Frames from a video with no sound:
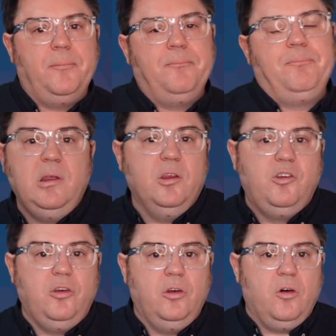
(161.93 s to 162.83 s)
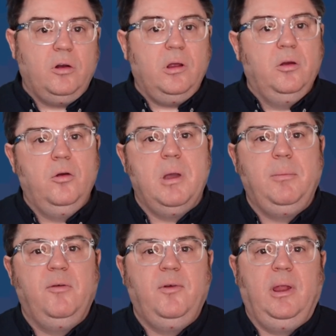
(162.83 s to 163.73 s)
Firstly, the junior doctor who may
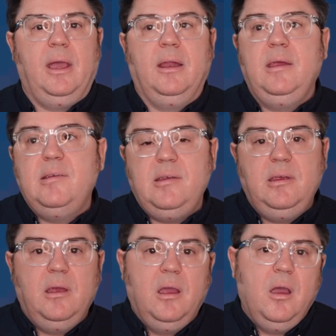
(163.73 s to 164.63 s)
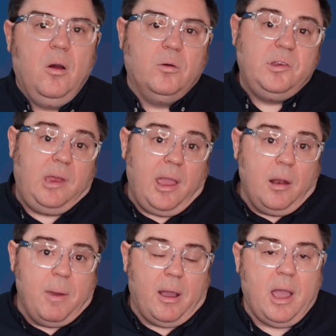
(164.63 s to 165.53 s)
be feeling uneasy or scared
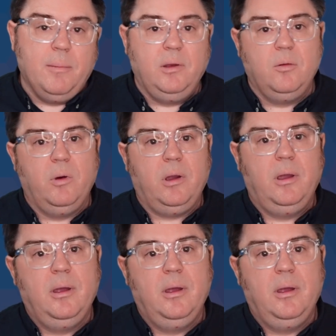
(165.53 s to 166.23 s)
about coming to work.